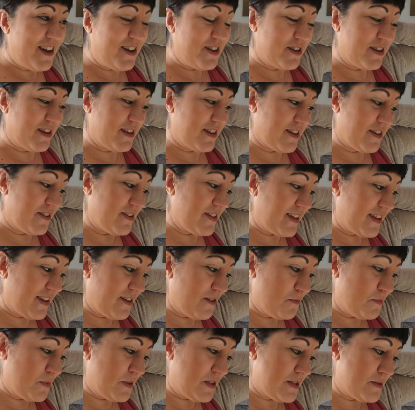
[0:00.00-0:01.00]
I'm going to go and
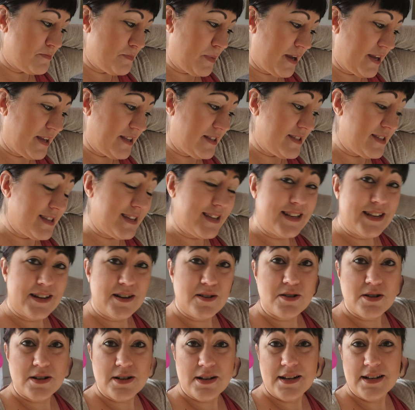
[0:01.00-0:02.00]
get on with this painting,
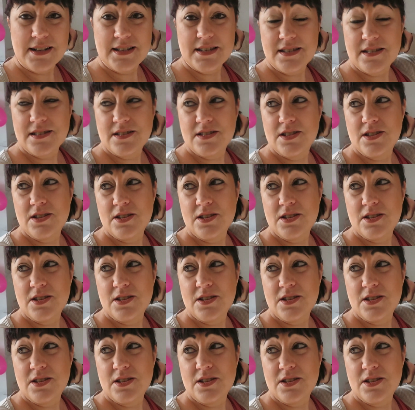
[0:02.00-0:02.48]
and I'm going to listen